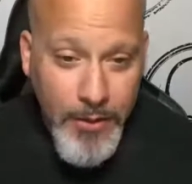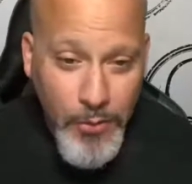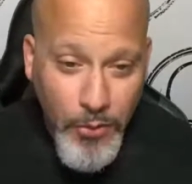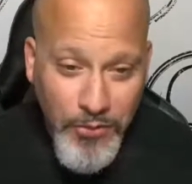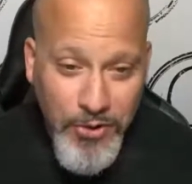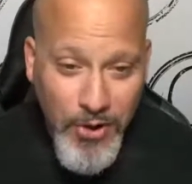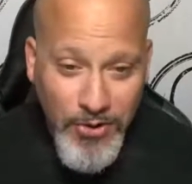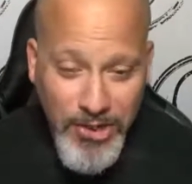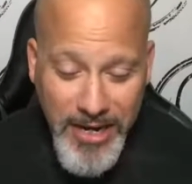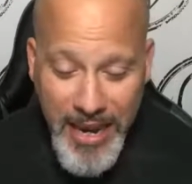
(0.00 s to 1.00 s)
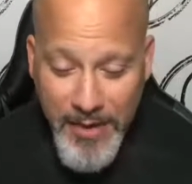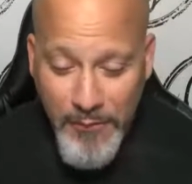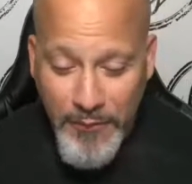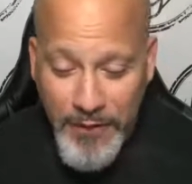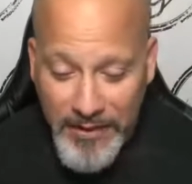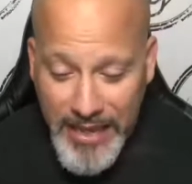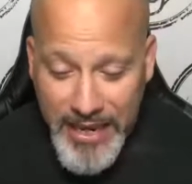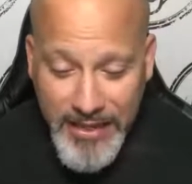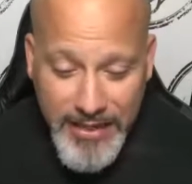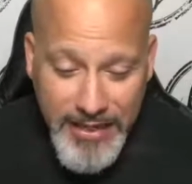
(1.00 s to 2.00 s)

North Jersey, and Philly.